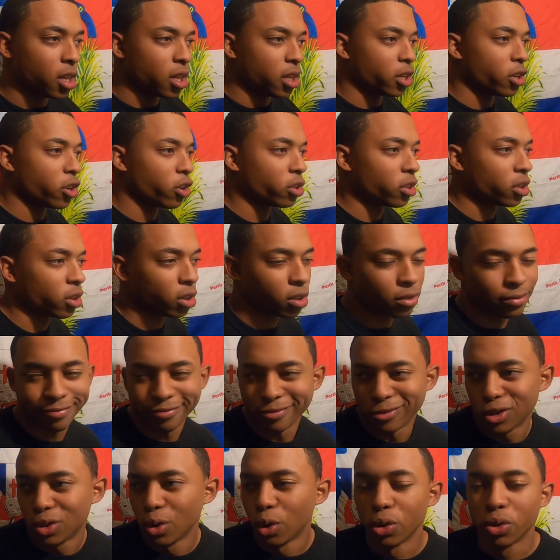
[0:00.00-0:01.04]
you know, the
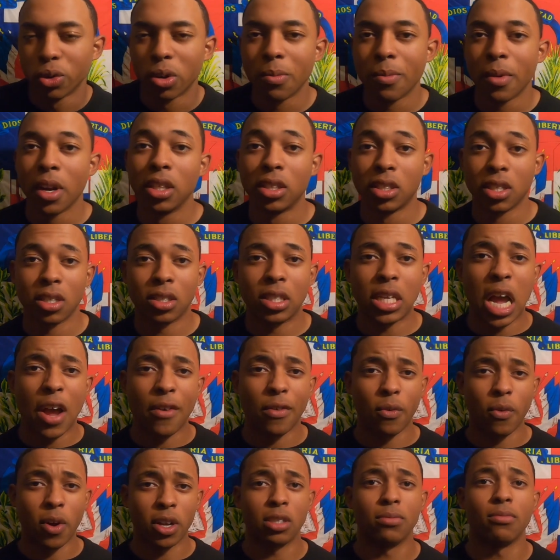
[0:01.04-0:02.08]
2 or 3 minutes of your time for
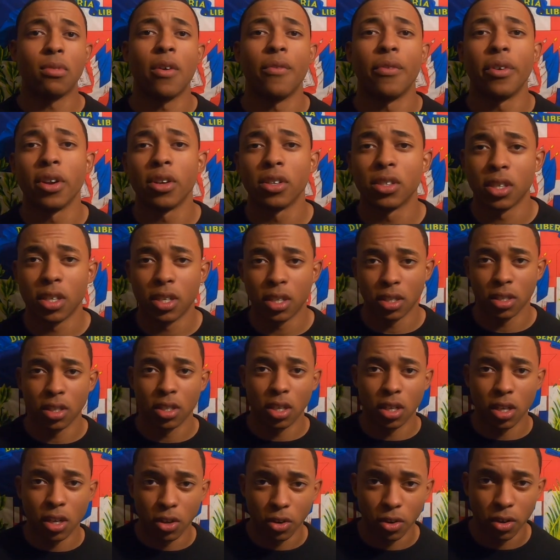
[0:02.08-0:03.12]
watching my videos and,
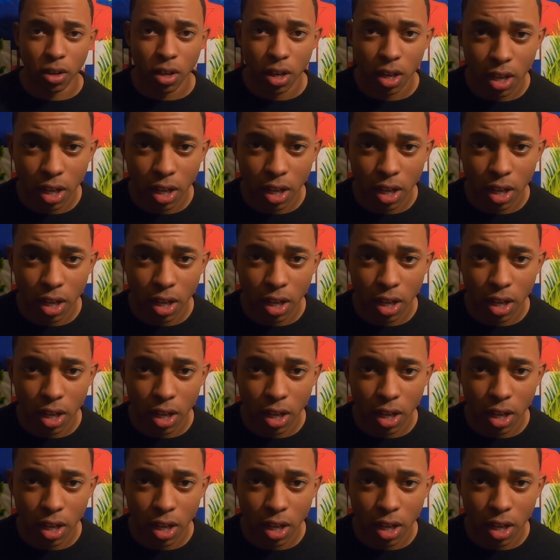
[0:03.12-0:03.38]
you know,